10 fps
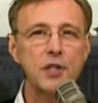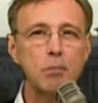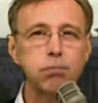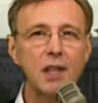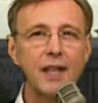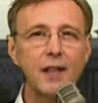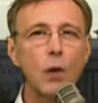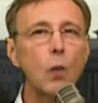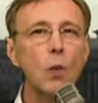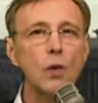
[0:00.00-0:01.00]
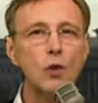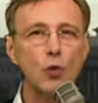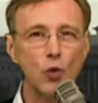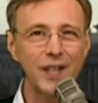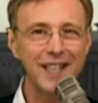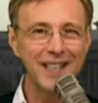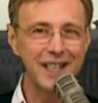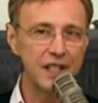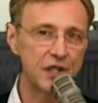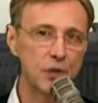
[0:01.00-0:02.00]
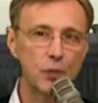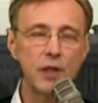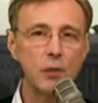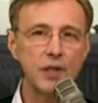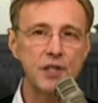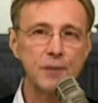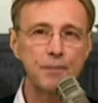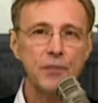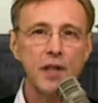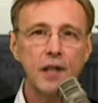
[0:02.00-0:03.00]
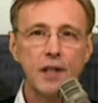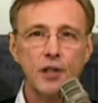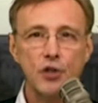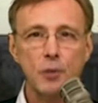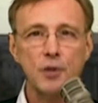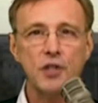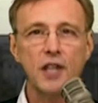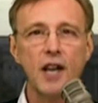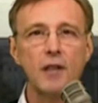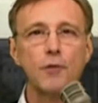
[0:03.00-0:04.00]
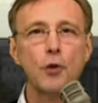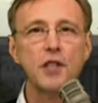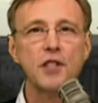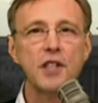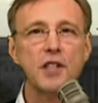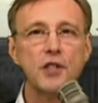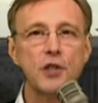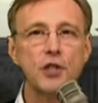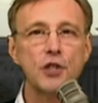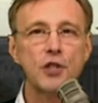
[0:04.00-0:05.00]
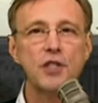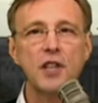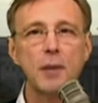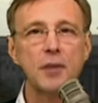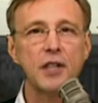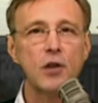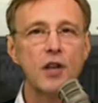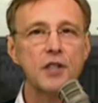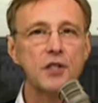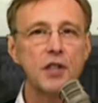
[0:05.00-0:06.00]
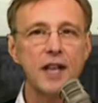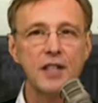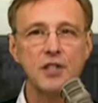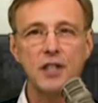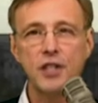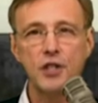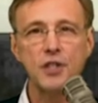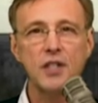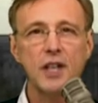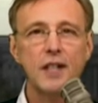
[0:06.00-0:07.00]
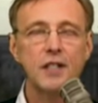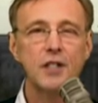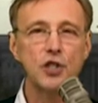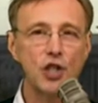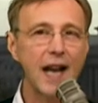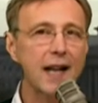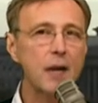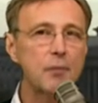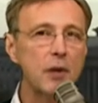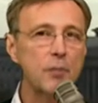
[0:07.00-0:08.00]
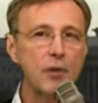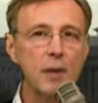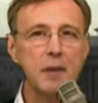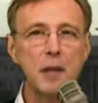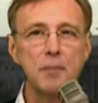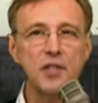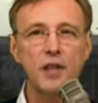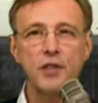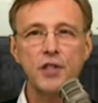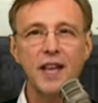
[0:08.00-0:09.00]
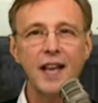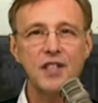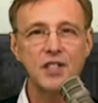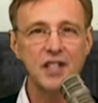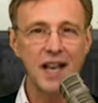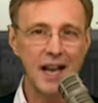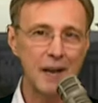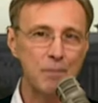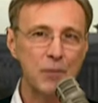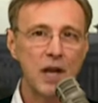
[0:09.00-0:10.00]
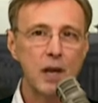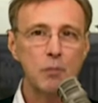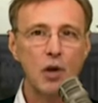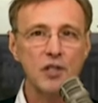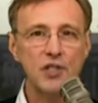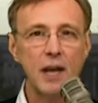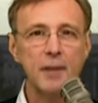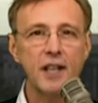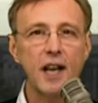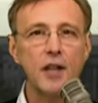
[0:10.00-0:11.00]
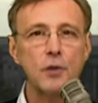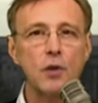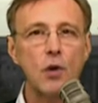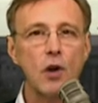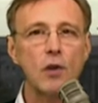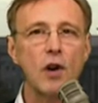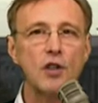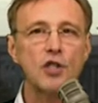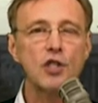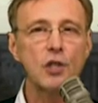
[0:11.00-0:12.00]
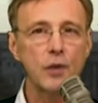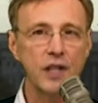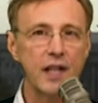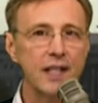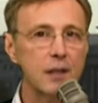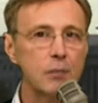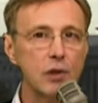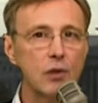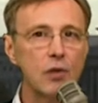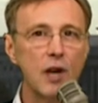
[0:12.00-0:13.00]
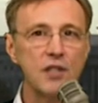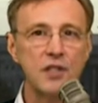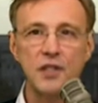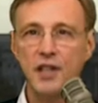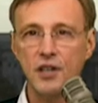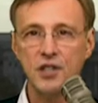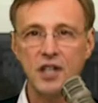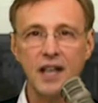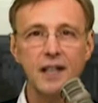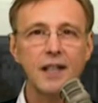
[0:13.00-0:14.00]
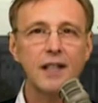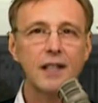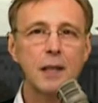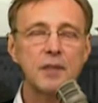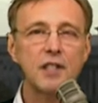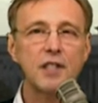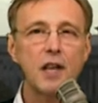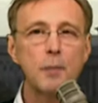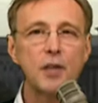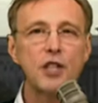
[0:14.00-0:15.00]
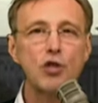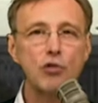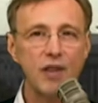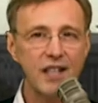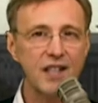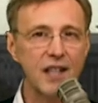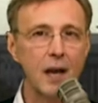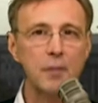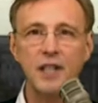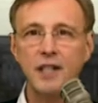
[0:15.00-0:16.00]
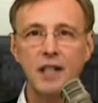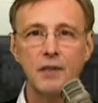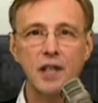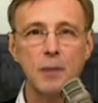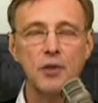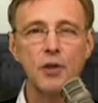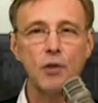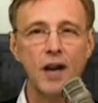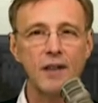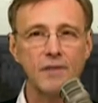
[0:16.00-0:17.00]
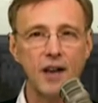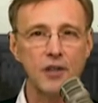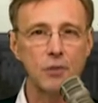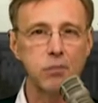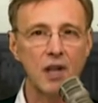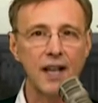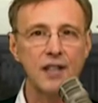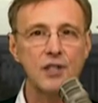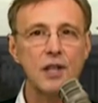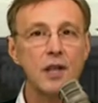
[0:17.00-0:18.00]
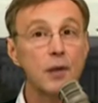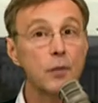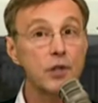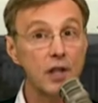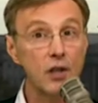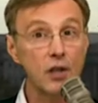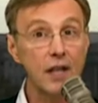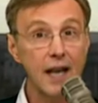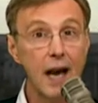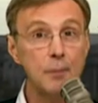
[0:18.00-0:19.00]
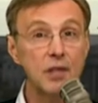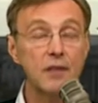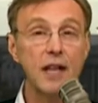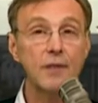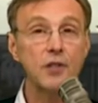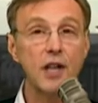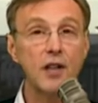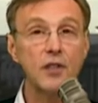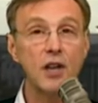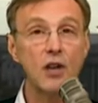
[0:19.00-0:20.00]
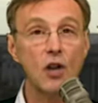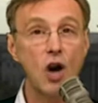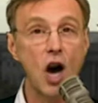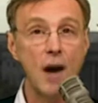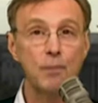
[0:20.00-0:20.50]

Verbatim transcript: that plain old greed is the real reason. Consumers in California say that their insurance company caused their cancellations to jack up their premiums under the ACA. Paul Simon and Catherine Corker are suing Anthem Blue Cross in their state, claiming that the company tricked them into giving up their grandfathered plans, which they could have kept even after the health care law.